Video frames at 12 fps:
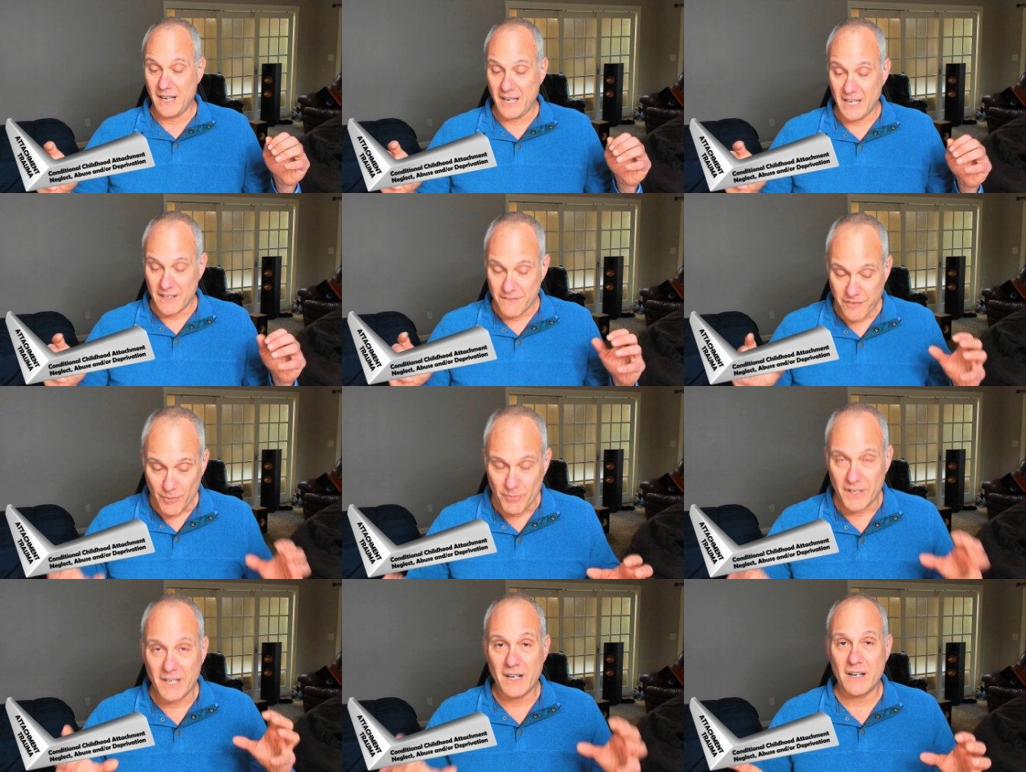And from
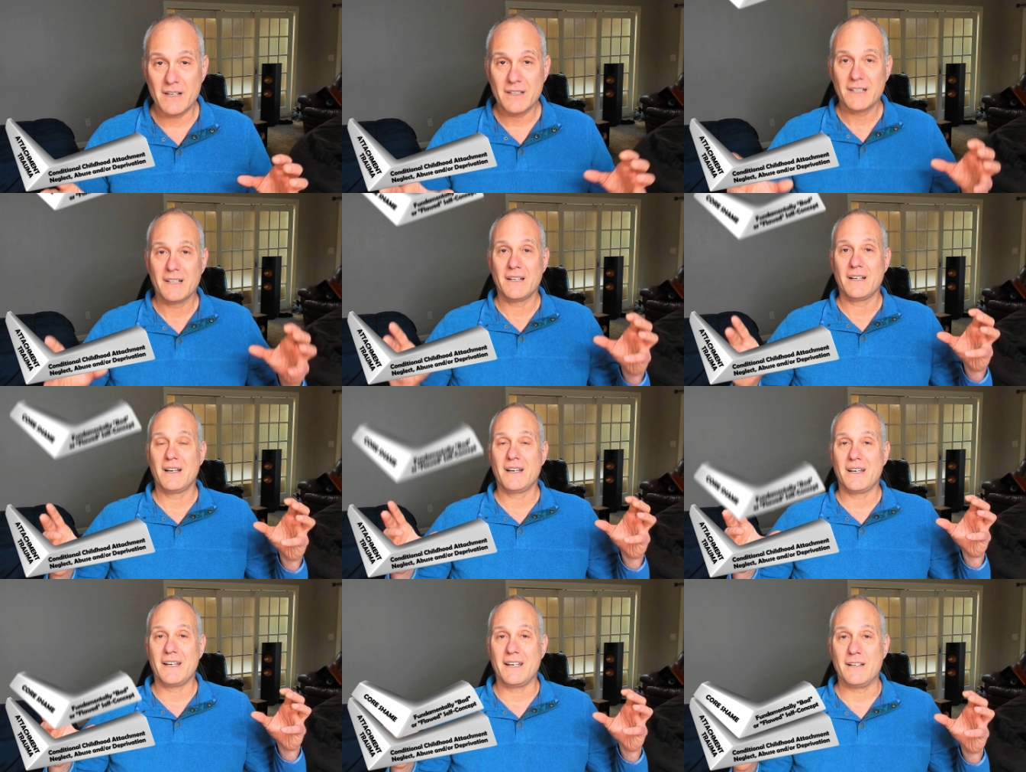there,
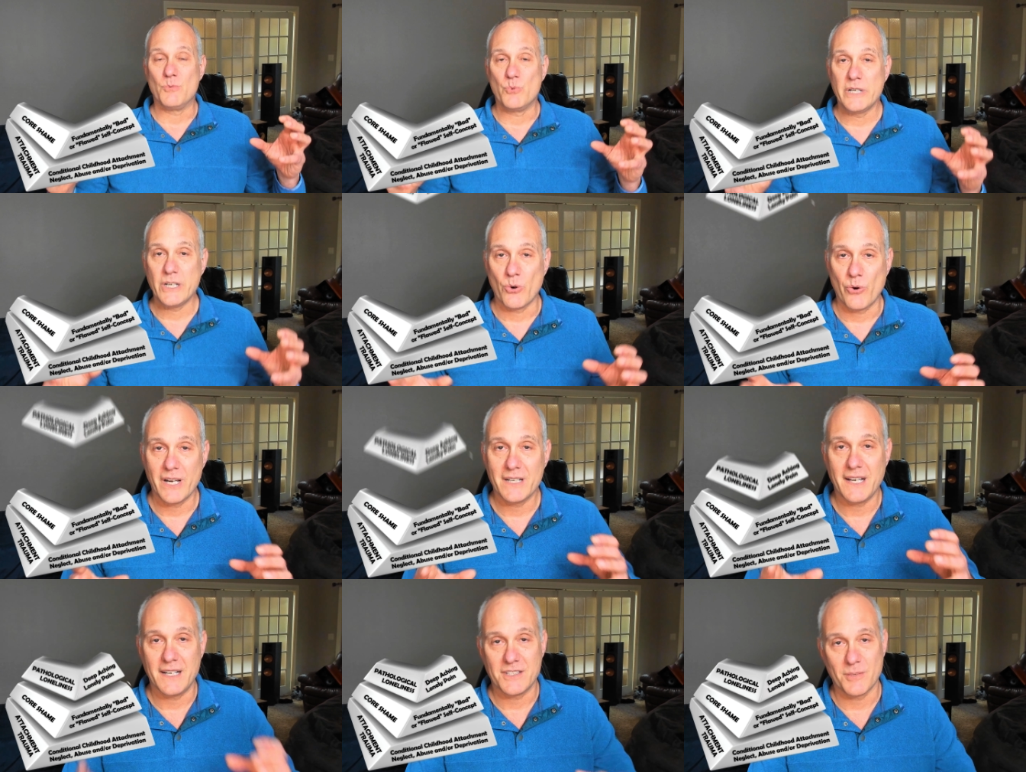it reorientates a